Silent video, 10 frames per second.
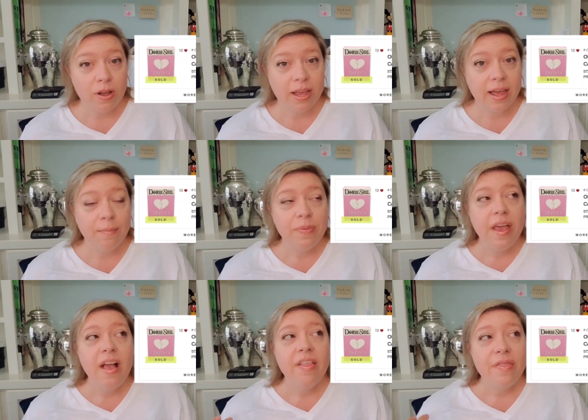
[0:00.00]
market,
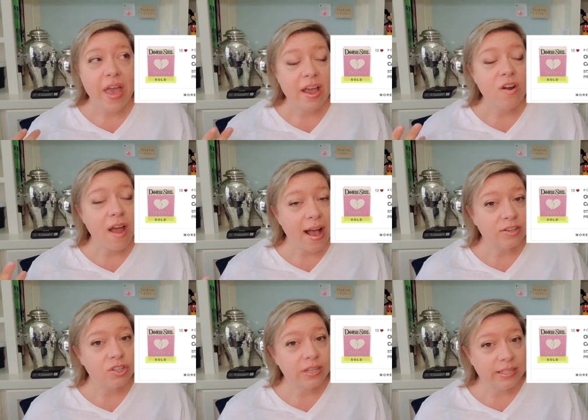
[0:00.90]
they are
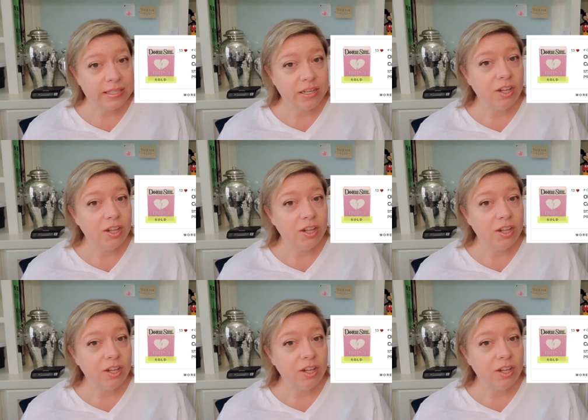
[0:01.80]
actually